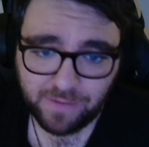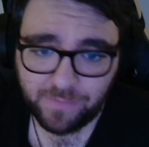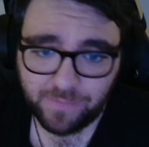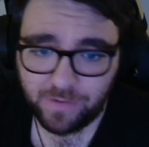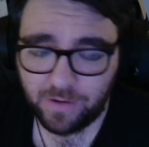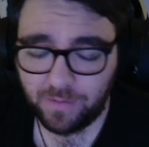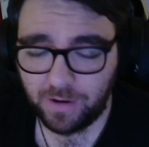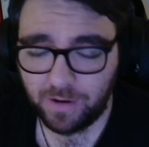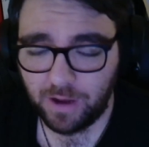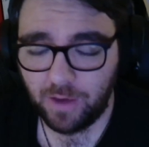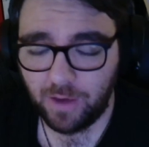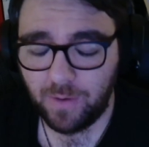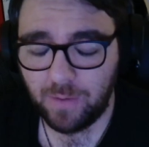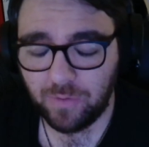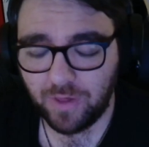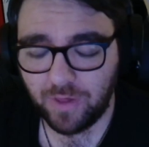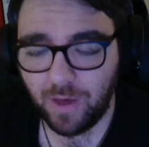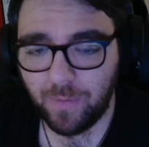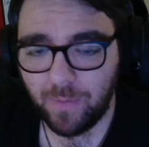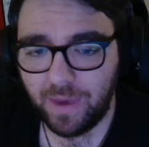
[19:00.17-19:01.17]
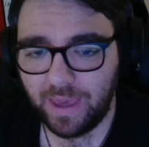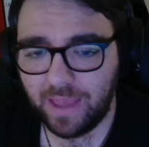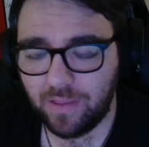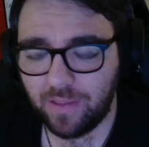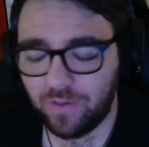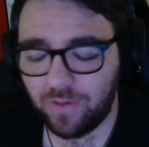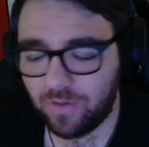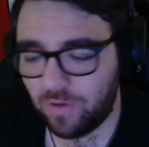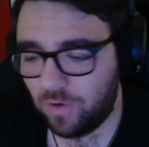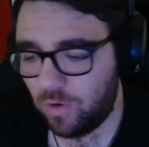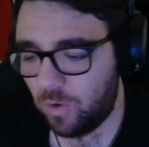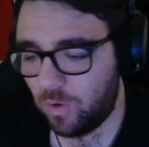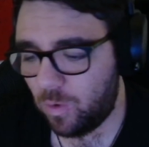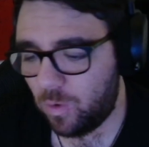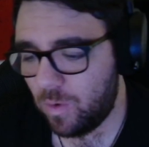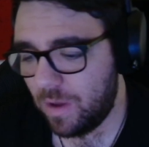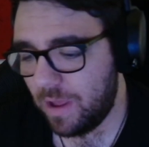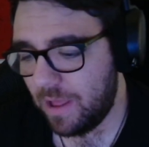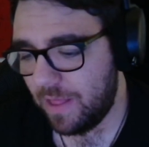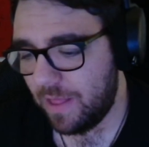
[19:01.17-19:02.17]
that, he was going into
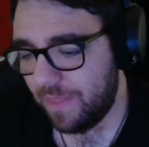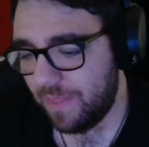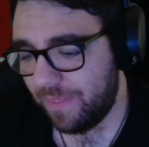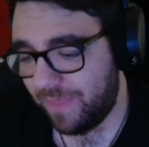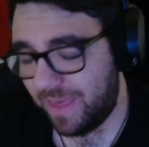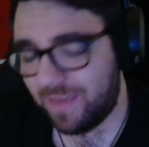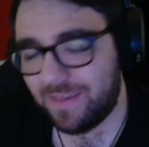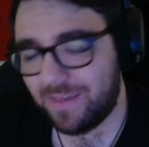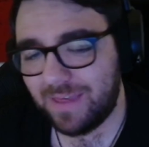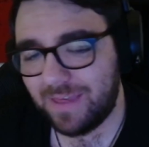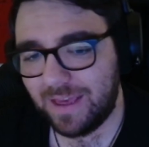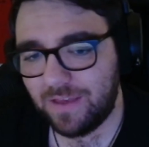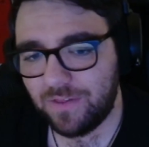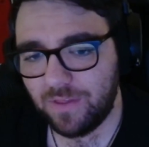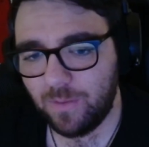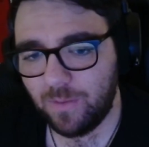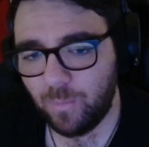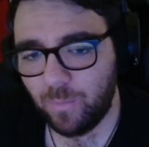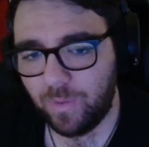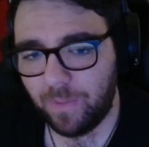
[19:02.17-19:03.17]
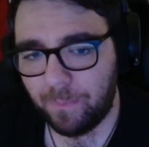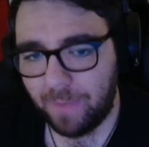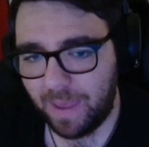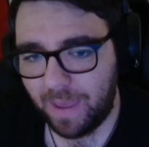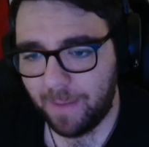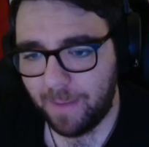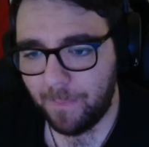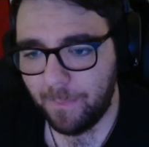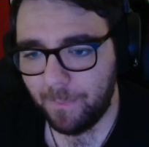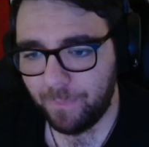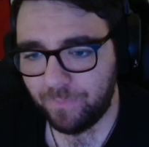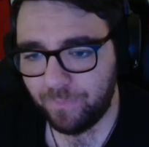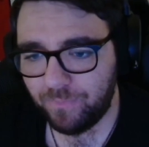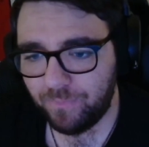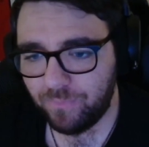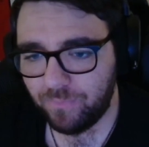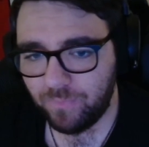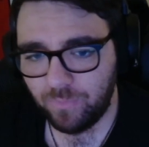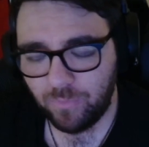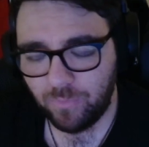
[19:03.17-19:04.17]
this season with a bit
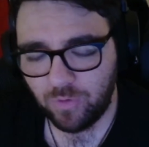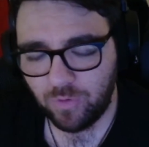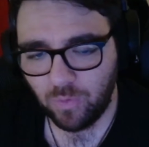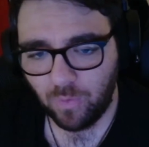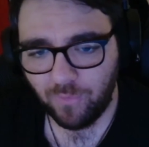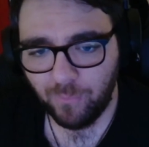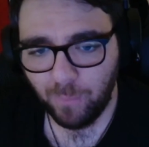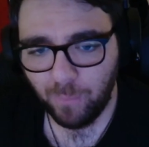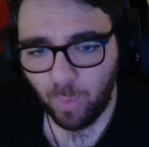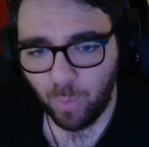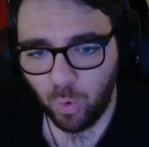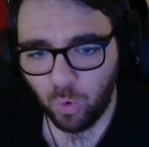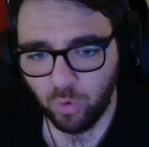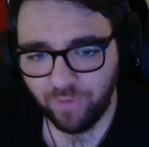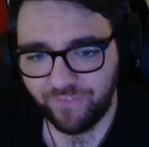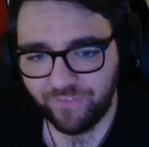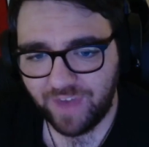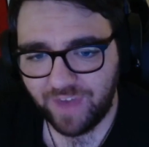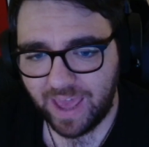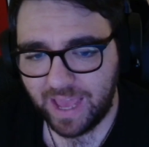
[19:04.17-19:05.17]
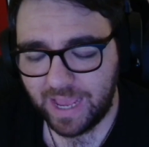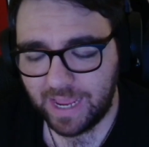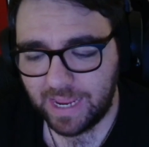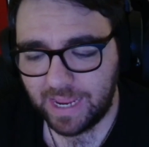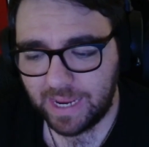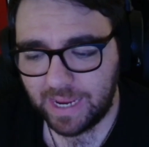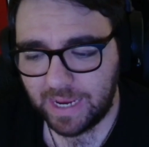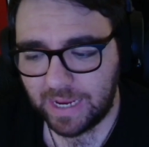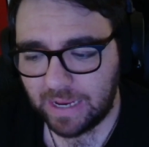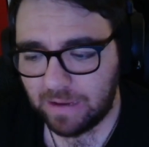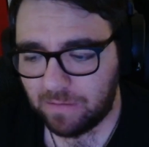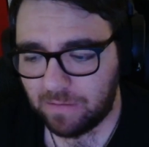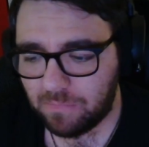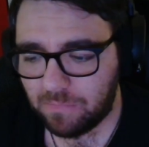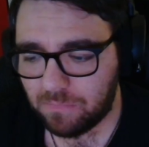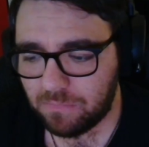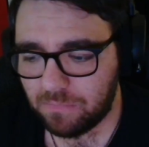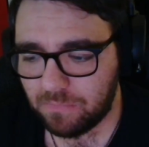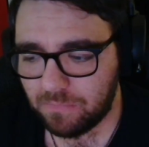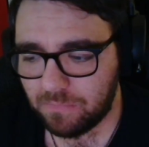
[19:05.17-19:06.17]
sort of more of a,
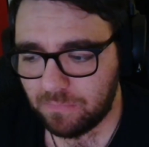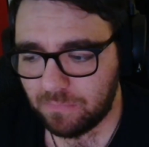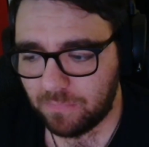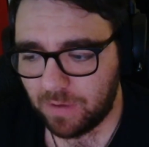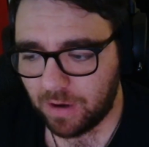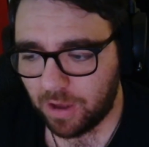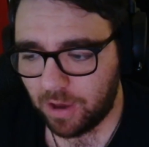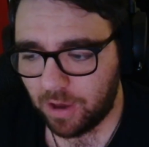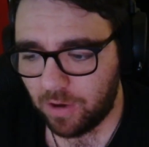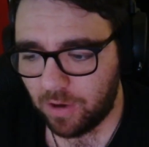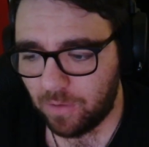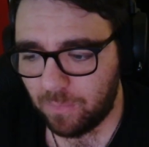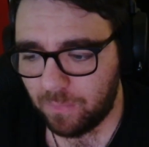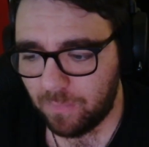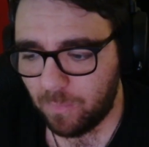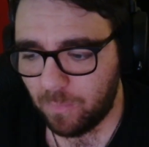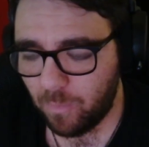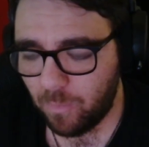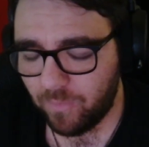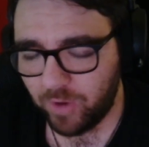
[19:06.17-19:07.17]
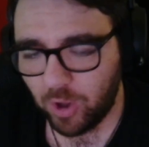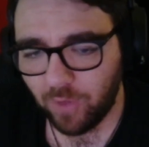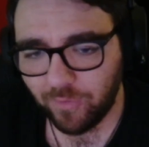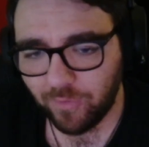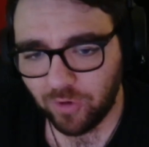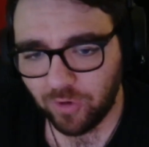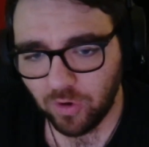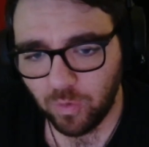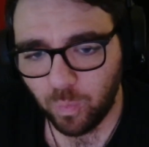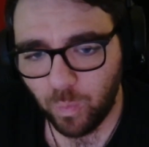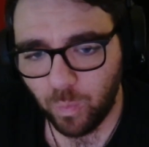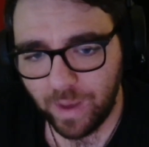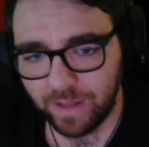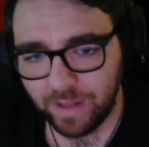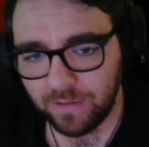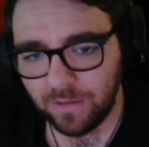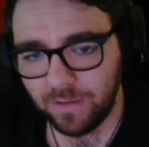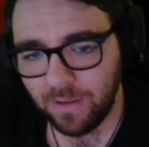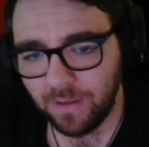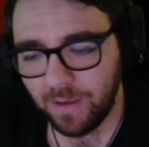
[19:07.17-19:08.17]
with a lot of
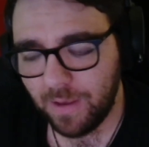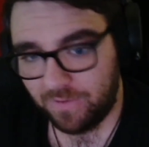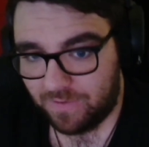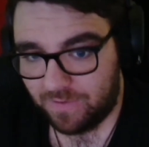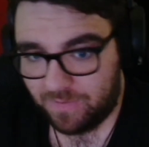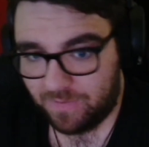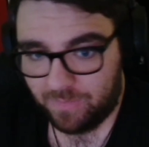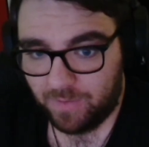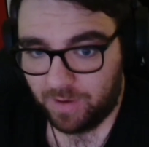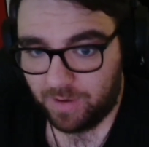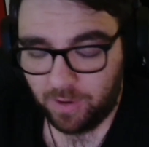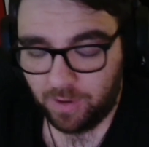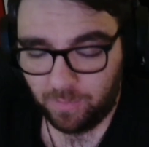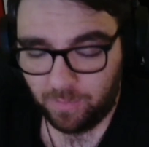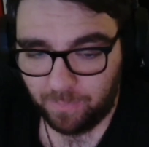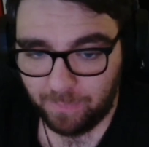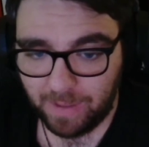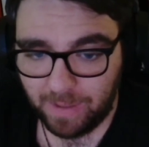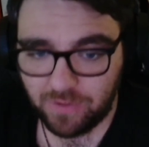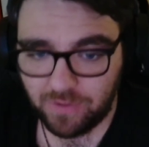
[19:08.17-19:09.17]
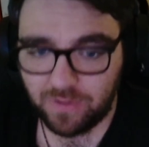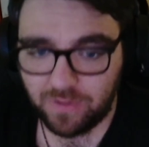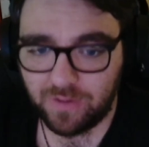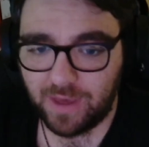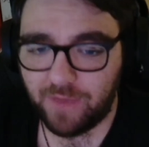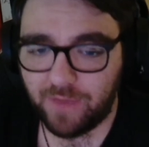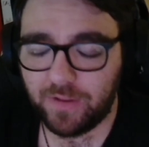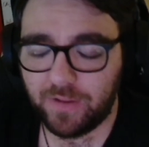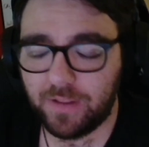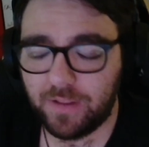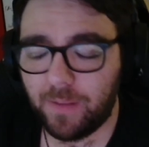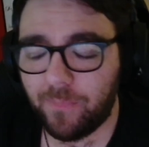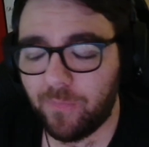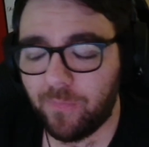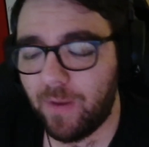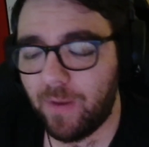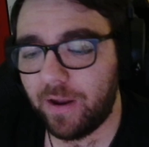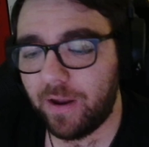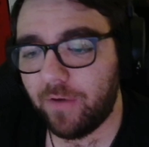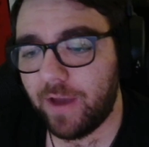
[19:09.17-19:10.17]
goodwill, managed to save his club
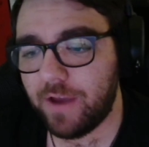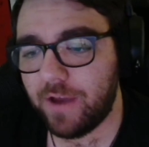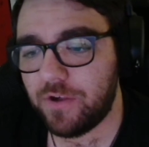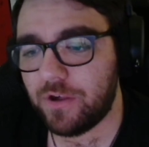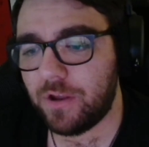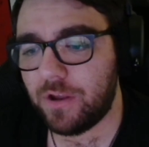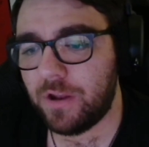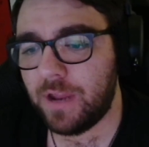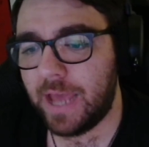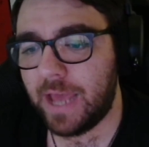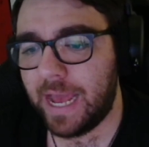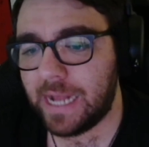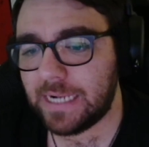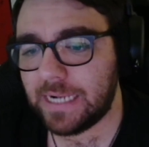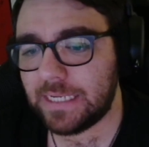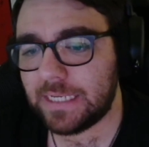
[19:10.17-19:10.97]
from relegation. And